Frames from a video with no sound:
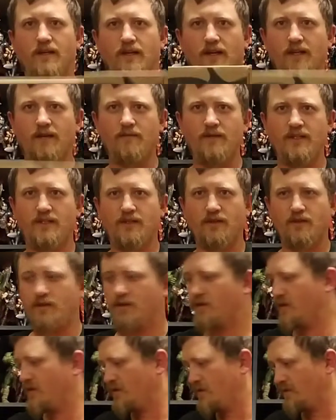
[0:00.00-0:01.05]
Now let me show
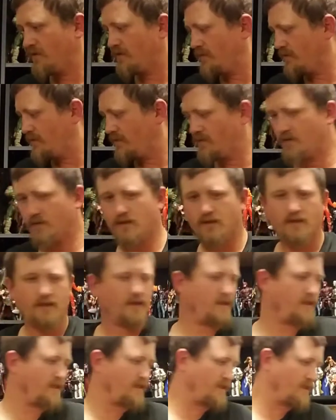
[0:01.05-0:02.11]
you,
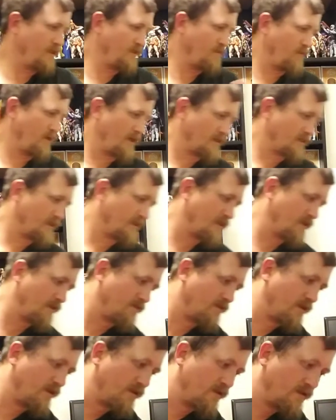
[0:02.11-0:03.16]
like I said, this box is
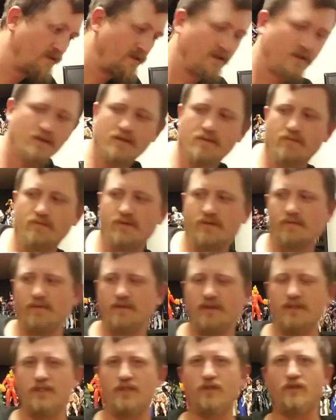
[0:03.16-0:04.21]
heavy, but I'm
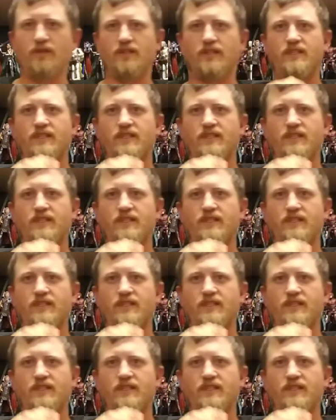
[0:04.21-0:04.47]
going to show you the